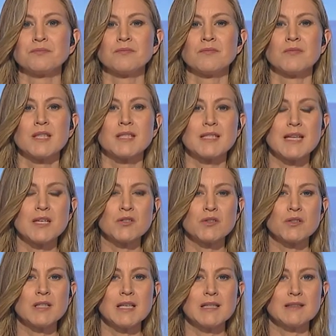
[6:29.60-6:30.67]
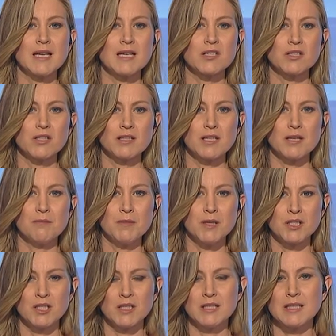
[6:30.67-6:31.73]
The Central Election
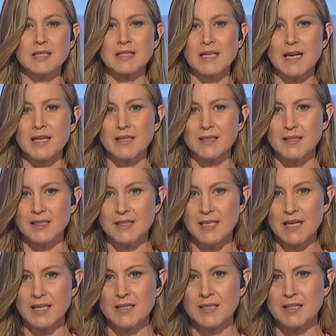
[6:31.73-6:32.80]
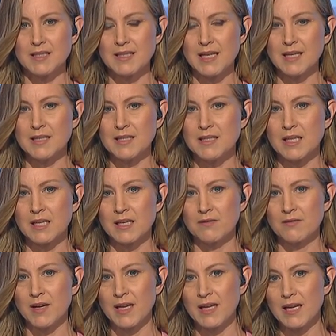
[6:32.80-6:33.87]
Commission decided today to send the
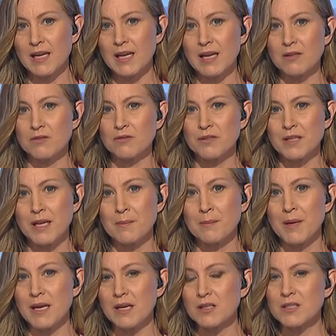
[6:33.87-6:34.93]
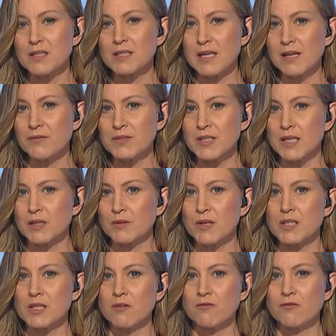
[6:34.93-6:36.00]
Kavaja and Kruja mayor's
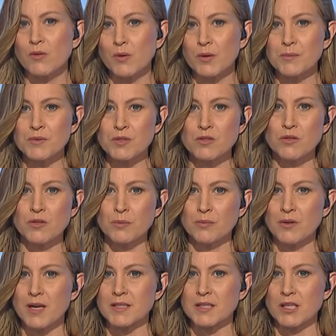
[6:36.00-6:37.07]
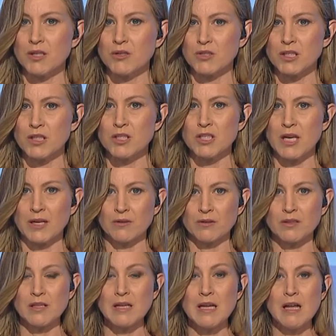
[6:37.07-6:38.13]
self-declaration forms to the Prosecution
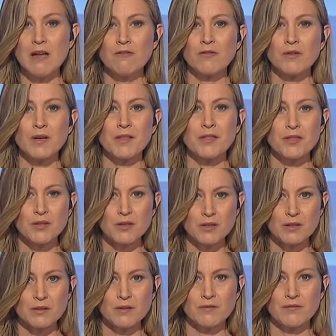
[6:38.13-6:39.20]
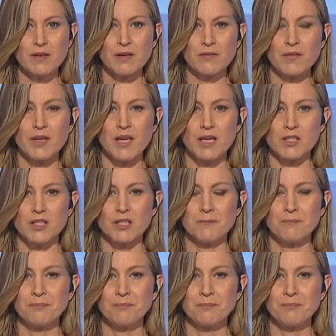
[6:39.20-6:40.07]
General for a thorough verification.